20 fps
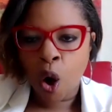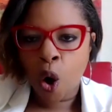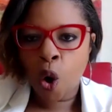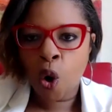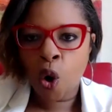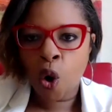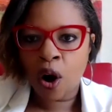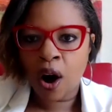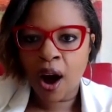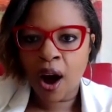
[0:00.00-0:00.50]

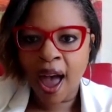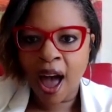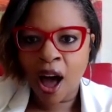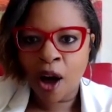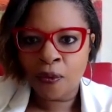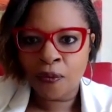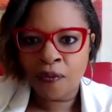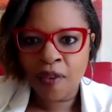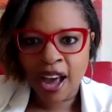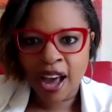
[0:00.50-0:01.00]
Or
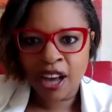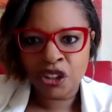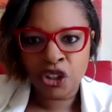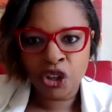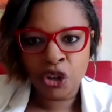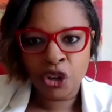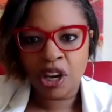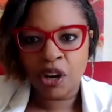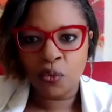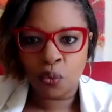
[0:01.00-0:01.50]
how fast
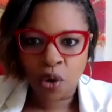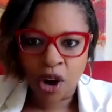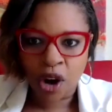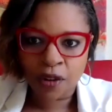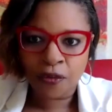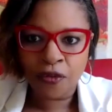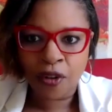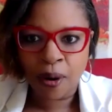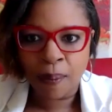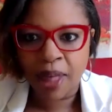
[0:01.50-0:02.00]
you can
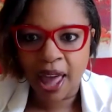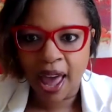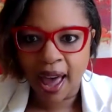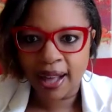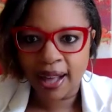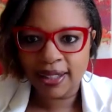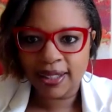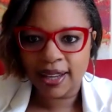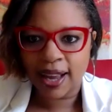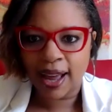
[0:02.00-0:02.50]
run from
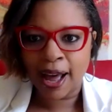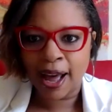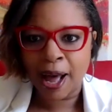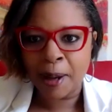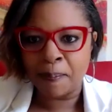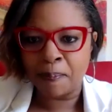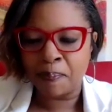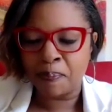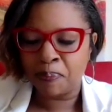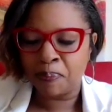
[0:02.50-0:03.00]
that
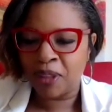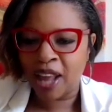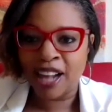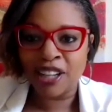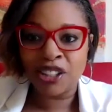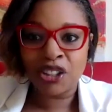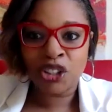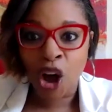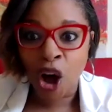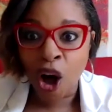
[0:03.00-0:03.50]

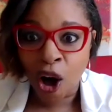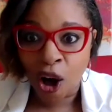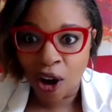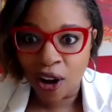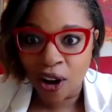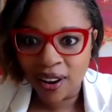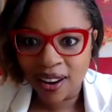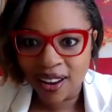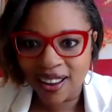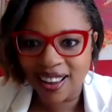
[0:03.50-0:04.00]

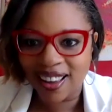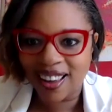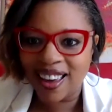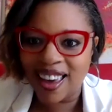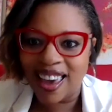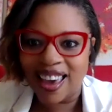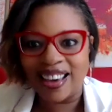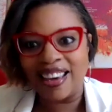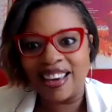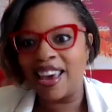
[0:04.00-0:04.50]
dog
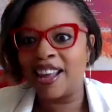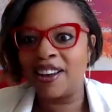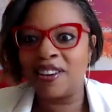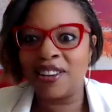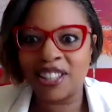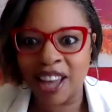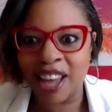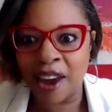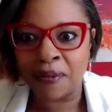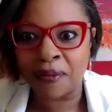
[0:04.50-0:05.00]
and get
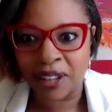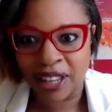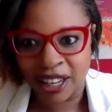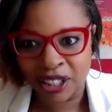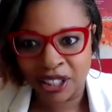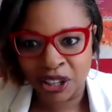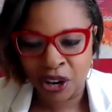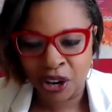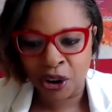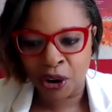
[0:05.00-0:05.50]
safely
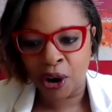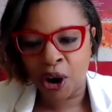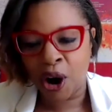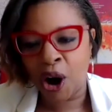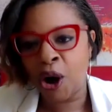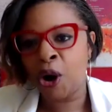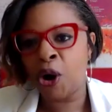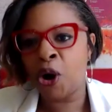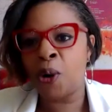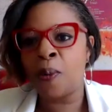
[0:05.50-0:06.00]
into your
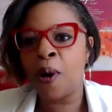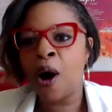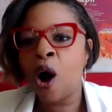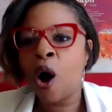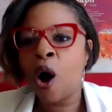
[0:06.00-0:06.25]
home.